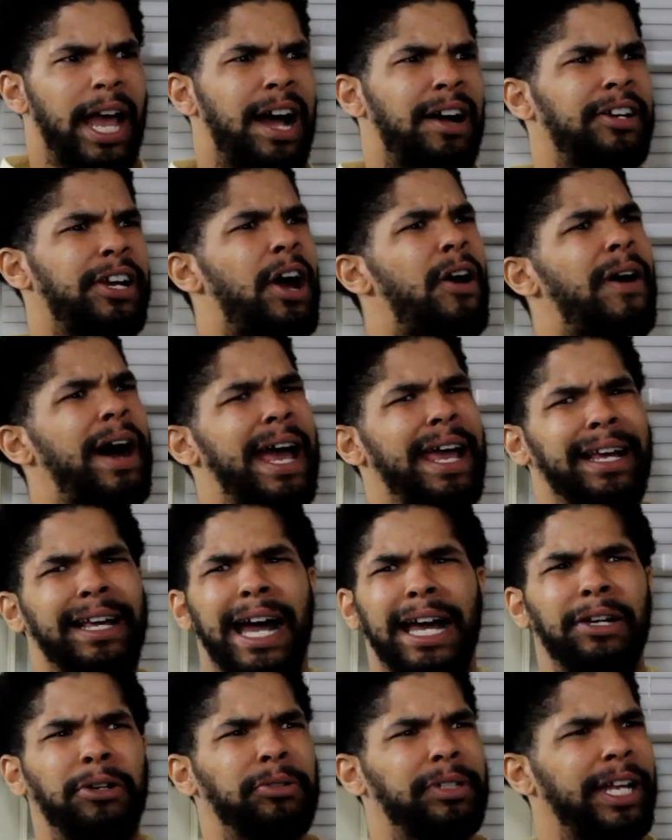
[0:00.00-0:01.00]
Hell no,
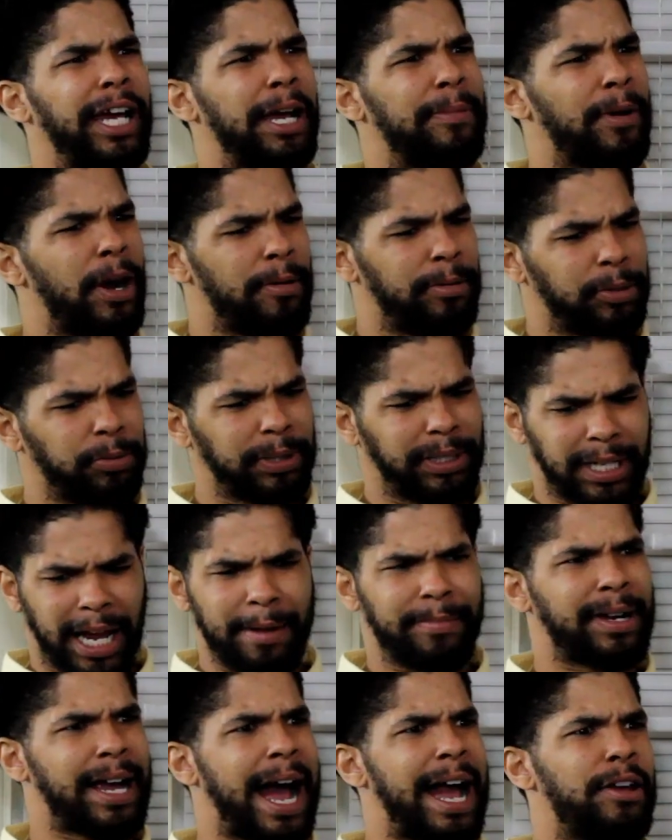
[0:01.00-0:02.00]
I ain't got no damn
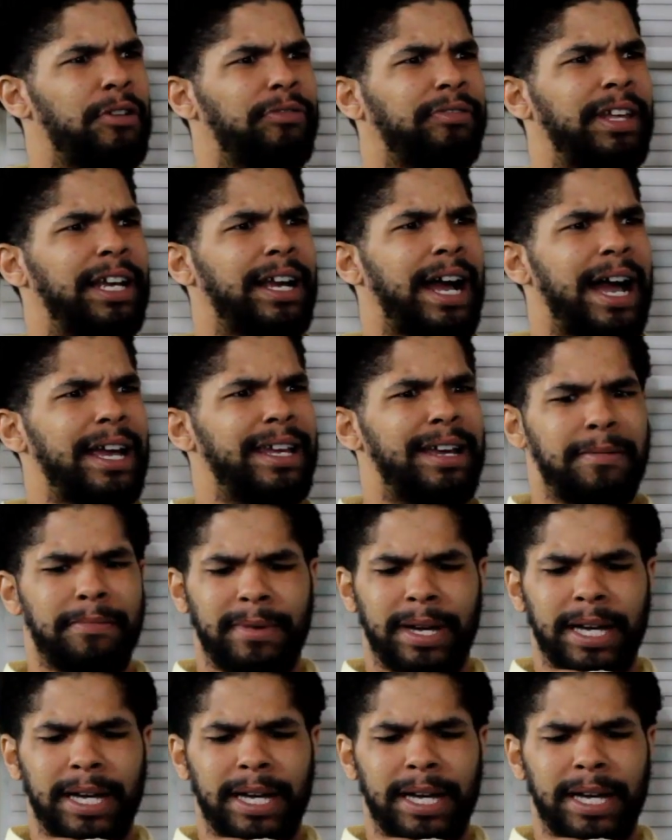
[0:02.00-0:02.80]
herpes. What type of guy you think I